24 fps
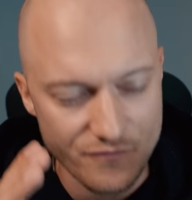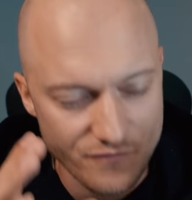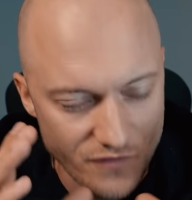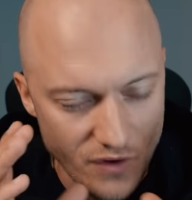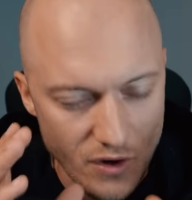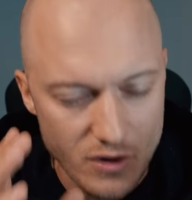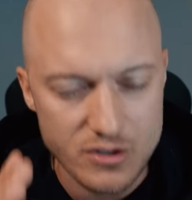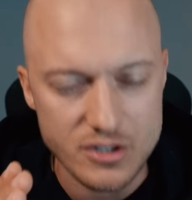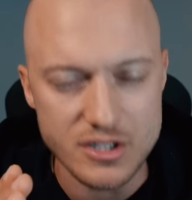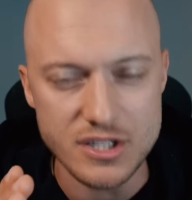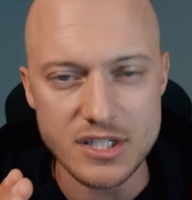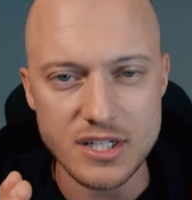
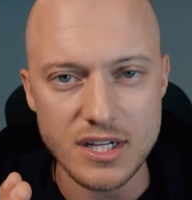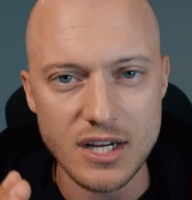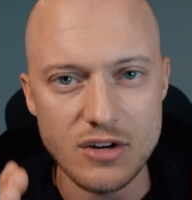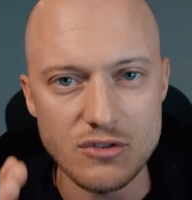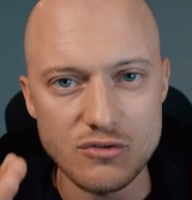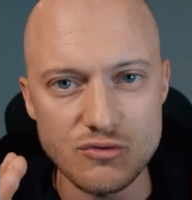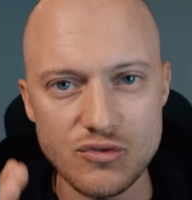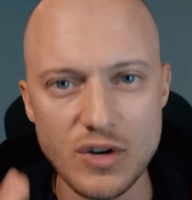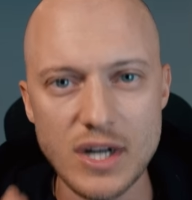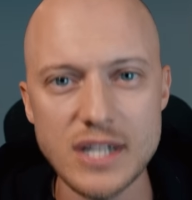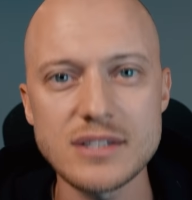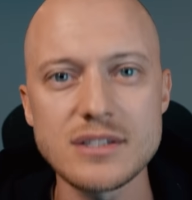first
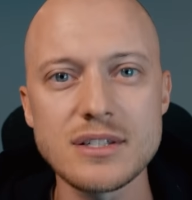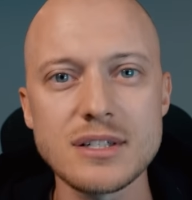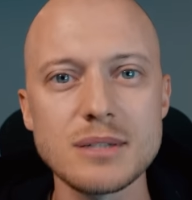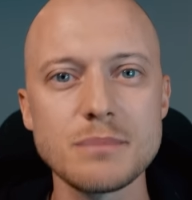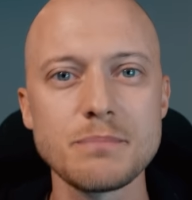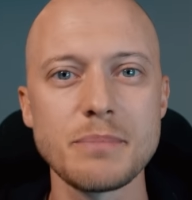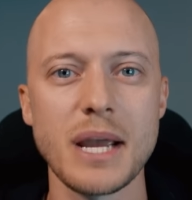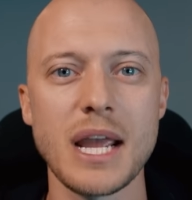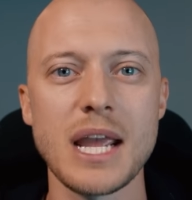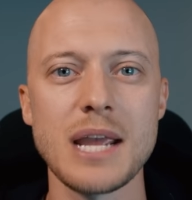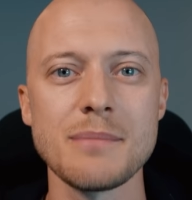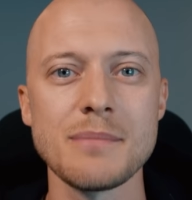rental
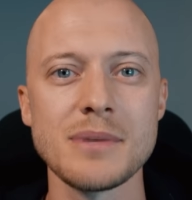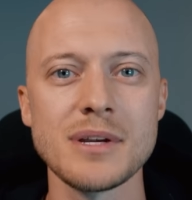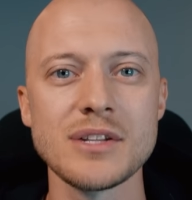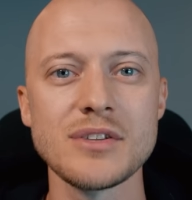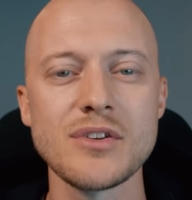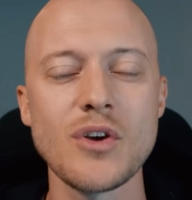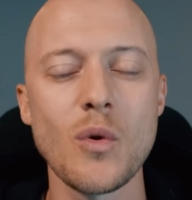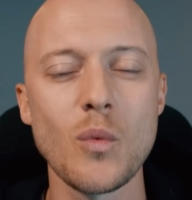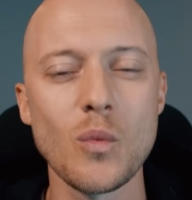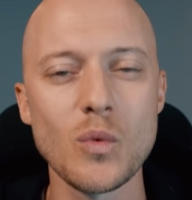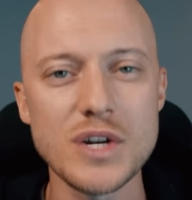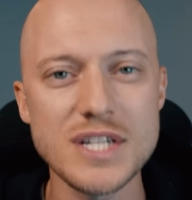
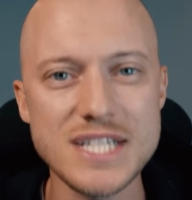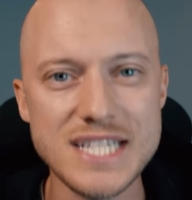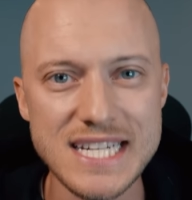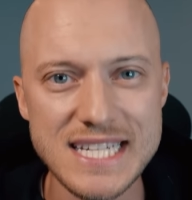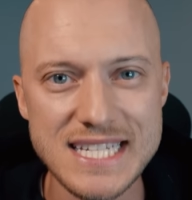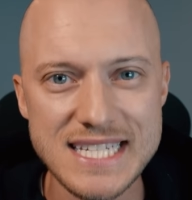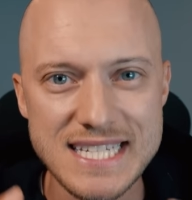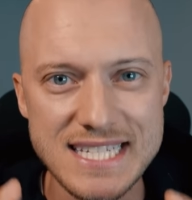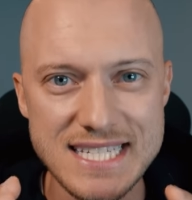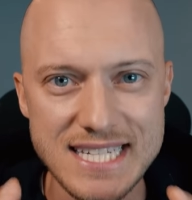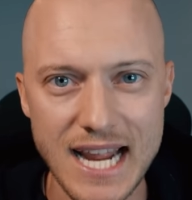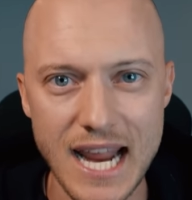payment was
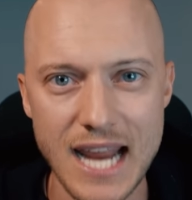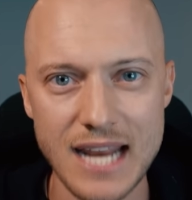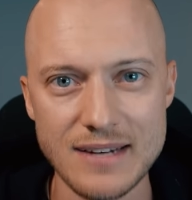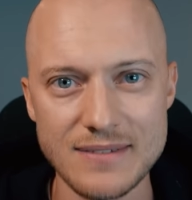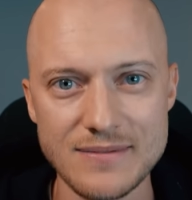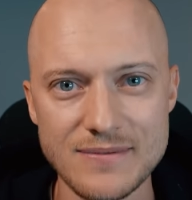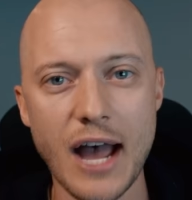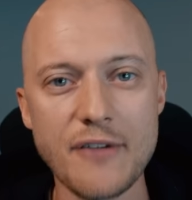insane.